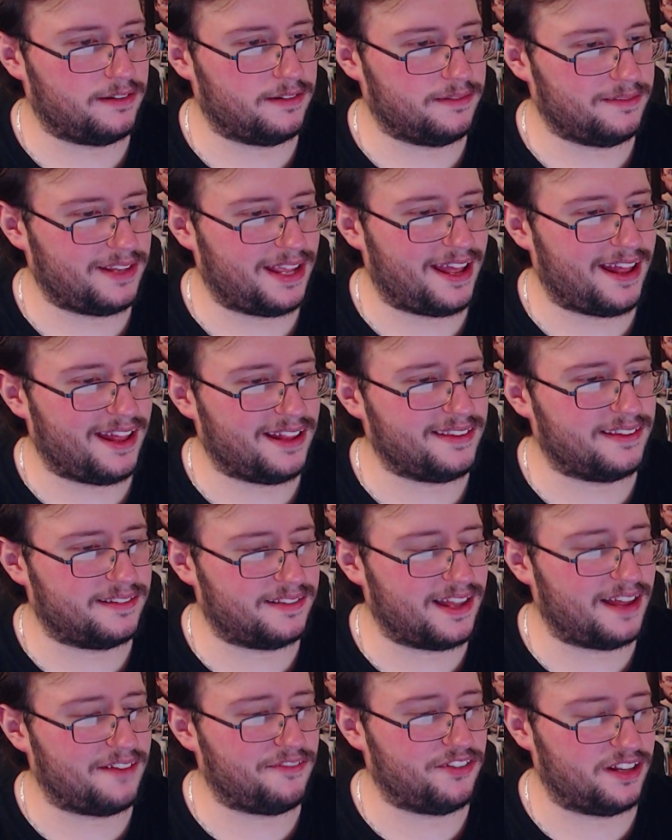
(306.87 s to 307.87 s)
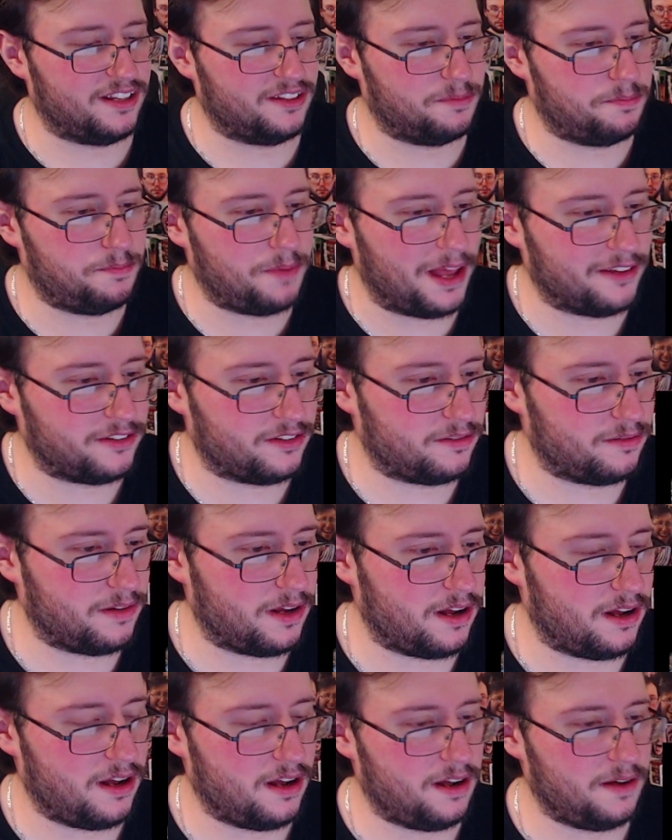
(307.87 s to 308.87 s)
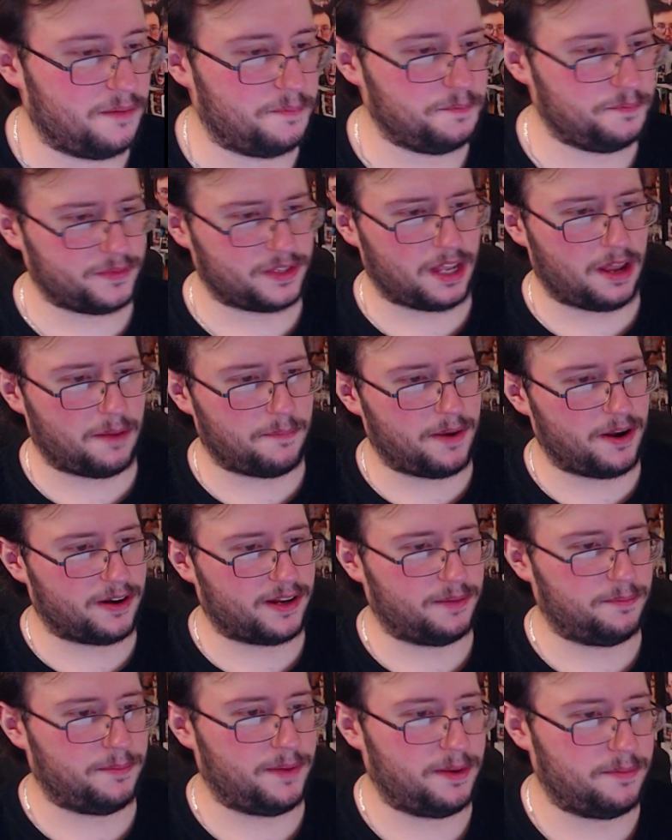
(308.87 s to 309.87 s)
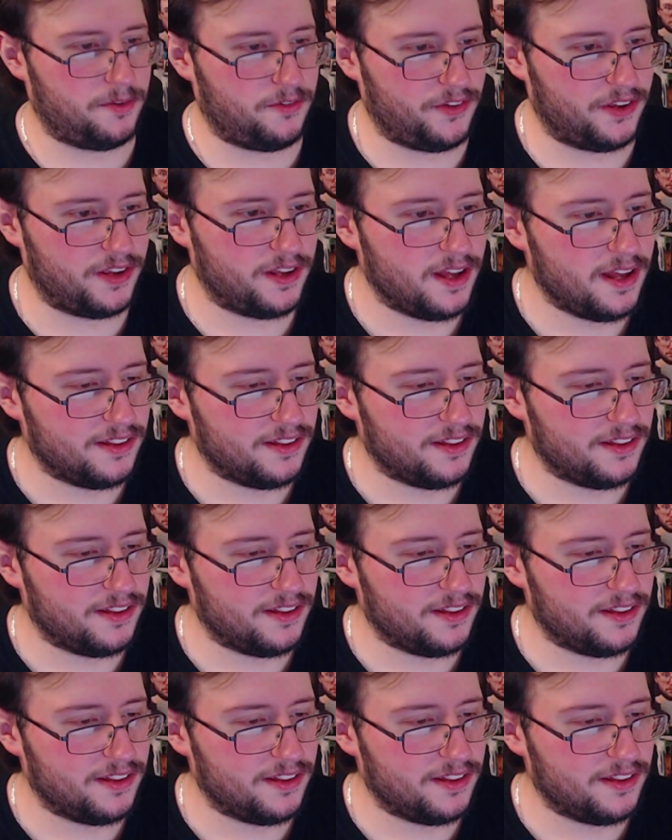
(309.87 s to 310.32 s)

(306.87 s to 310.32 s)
Yeah, that's definitely his best uh, American-made movie.